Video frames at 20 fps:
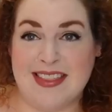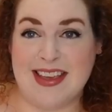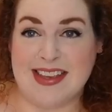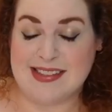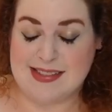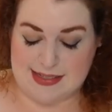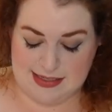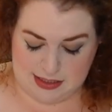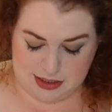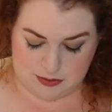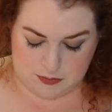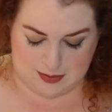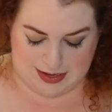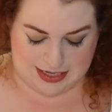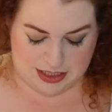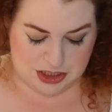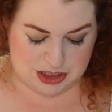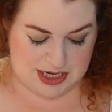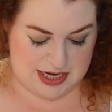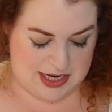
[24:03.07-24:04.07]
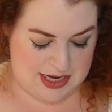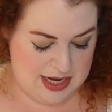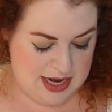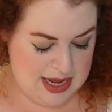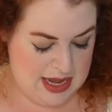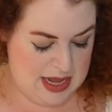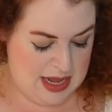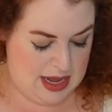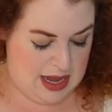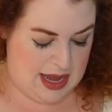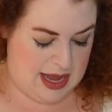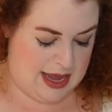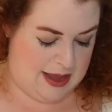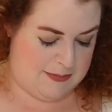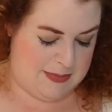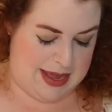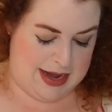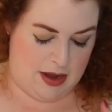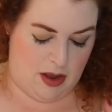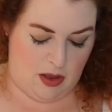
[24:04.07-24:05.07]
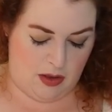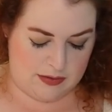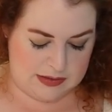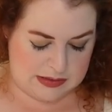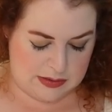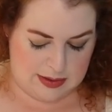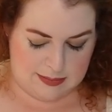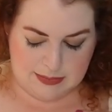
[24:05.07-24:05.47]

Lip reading: this situation. And also